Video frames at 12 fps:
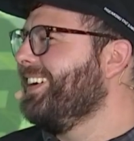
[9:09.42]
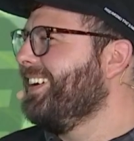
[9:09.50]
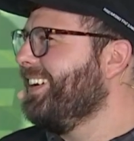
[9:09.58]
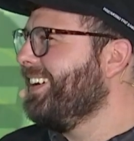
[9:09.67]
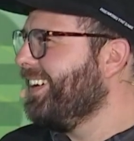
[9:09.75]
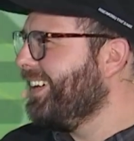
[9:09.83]

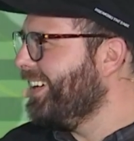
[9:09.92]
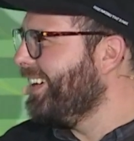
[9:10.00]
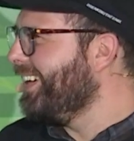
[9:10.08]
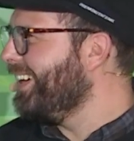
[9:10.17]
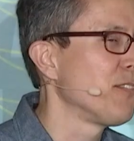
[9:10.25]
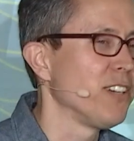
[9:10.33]
Penny's being
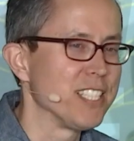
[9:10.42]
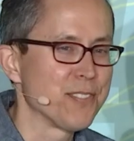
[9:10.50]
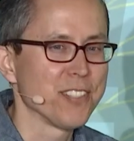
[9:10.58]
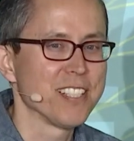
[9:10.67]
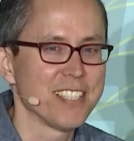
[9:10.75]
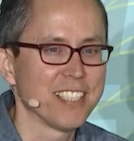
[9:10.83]
sacrificed
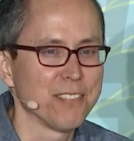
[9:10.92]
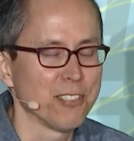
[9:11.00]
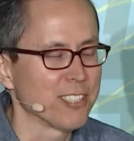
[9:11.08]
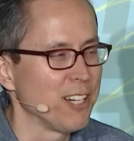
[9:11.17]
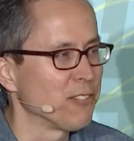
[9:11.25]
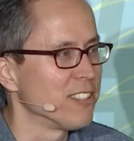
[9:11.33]
for the sake of your
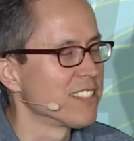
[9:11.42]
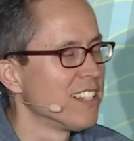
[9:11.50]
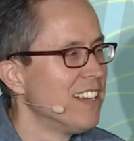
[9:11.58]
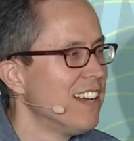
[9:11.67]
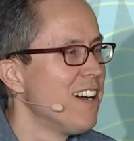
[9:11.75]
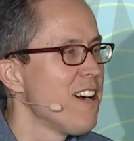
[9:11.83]
conference.
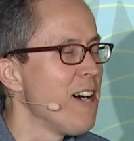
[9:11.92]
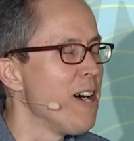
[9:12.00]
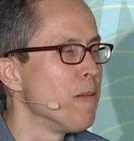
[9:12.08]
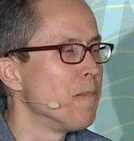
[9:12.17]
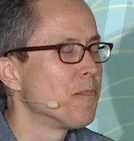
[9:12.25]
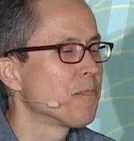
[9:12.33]

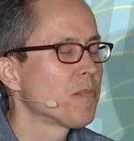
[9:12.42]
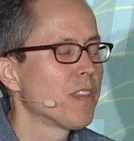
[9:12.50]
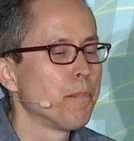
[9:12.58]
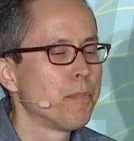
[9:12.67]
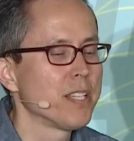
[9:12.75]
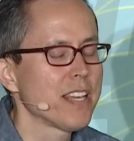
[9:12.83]

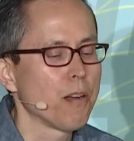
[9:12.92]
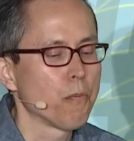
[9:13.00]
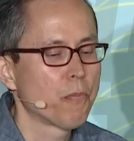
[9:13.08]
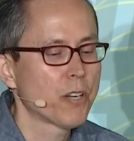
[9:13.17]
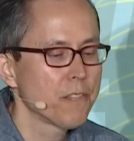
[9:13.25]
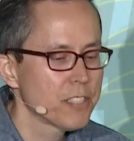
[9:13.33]
But
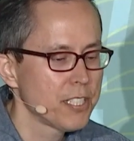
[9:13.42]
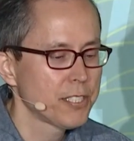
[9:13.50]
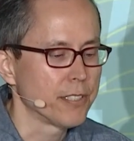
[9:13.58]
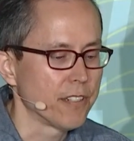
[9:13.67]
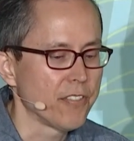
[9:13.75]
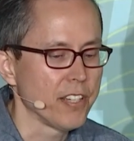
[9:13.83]

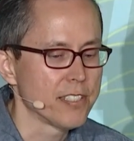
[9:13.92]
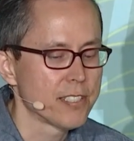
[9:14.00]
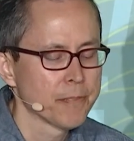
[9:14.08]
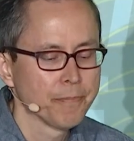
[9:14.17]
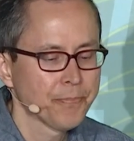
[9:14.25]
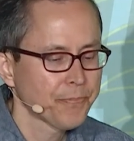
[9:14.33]
conversational interface,
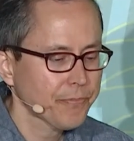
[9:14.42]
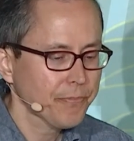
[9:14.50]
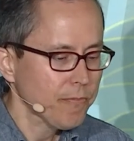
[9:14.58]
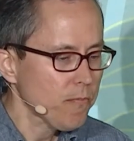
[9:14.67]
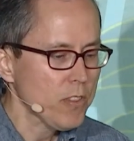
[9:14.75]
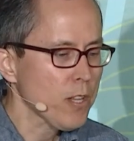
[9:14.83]

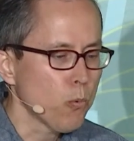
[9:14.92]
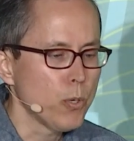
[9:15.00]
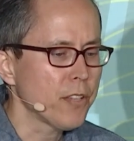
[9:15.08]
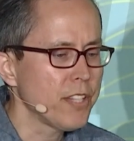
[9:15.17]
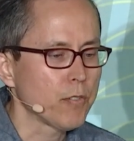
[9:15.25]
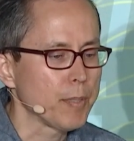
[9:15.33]
we
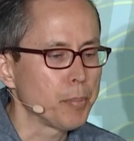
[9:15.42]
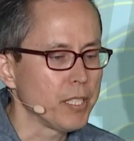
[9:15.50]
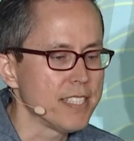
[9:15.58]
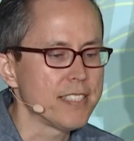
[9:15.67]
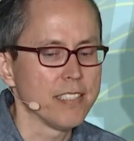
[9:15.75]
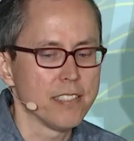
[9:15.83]
don't think
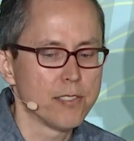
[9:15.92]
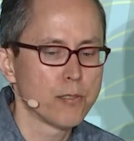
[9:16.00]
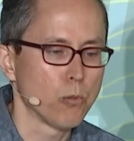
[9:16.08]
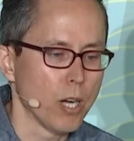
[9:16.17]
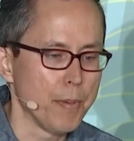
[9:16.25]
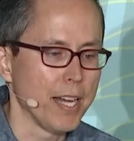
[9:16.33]
replaces
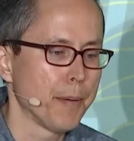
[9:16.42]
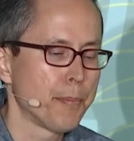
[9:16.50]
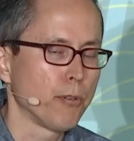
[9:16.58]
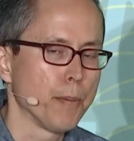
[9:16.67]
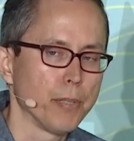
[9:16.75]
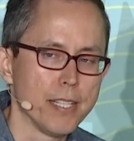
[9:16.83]
web app,
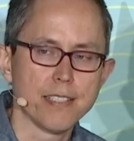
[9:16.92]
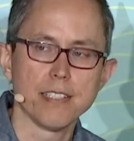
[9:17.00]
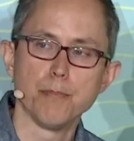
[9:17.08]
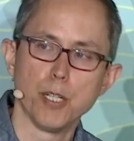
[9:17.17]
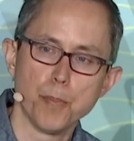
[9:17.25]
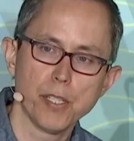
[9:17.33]

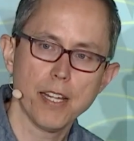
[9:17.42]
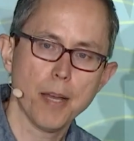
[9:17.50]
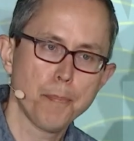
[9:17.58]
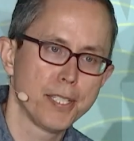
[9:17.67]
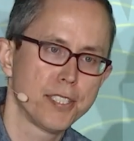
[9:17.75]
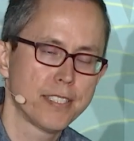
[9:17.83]
replaces mobile
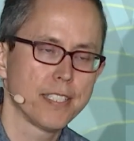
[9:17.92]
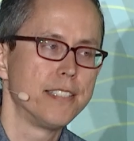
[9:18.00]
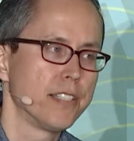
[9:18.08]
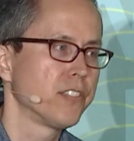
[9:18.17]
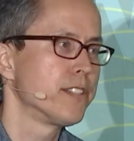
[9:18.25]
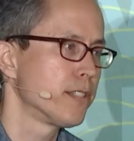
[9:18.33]
app. It's just a
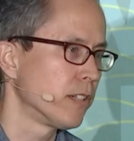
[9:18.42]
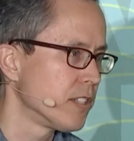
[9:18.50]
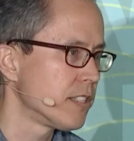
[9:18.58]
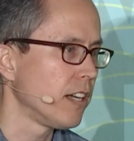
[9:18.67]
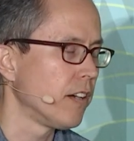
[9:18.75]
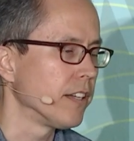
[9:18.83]
different
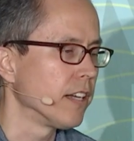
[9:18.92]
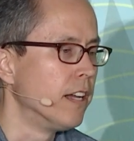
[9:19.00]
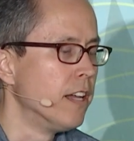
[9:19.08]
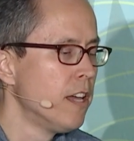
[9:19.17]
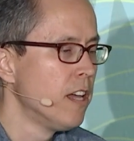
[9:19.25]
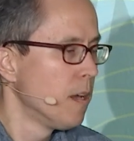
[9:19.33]
surface area.
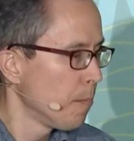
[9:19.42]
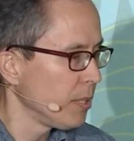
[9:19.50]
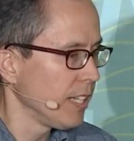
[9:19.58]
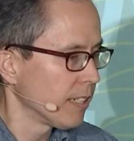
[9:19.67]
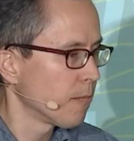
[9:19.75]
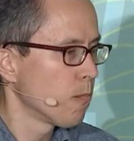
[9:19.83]

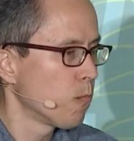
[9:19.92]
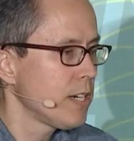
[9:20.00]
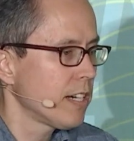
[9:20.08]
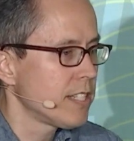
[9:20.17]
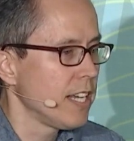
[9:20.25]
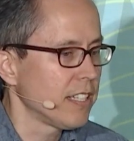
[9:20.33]
But we
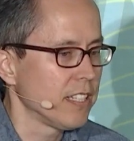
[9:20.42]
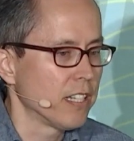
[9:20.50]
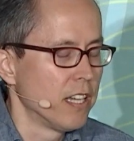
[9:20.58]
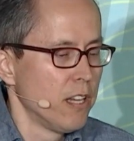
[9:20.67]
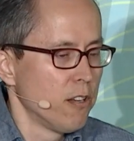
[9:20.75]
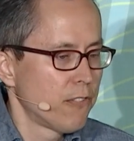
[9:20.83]
are taking
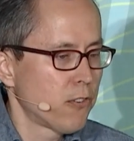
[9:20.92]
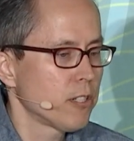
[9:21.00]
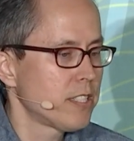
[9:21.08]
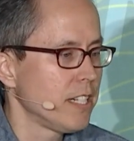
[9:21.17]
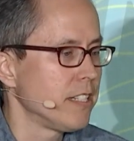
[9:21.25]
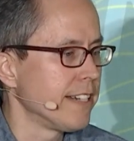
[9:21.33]

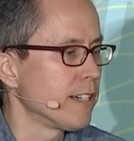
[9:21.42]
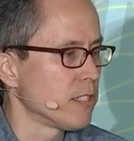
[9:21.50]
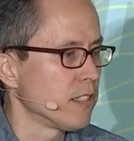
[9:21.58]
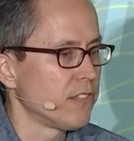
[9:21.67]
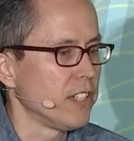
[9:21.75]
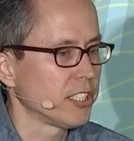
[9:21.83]
14 years
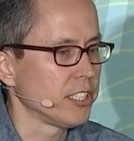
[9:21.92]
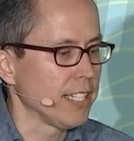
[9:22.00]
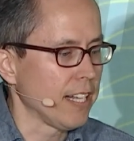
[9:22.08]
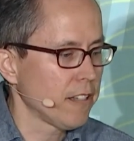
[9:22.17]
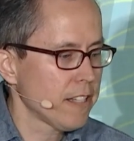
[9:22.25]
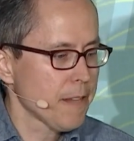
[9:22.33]
of
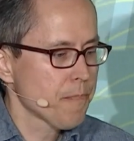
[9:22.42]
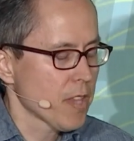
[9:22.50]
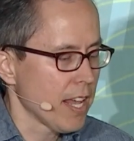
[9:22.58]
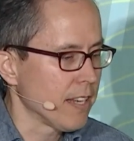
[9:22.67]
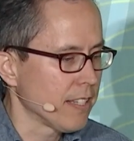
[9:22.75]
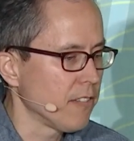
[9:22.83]
functionality
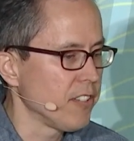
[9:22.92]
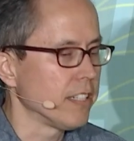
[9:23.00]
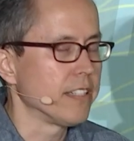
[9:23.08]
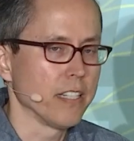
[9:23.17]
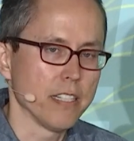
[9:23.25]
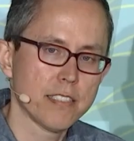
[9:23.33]
and
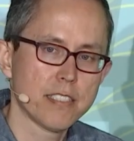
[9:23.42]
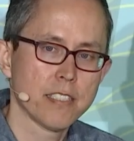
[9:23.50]
giving Gus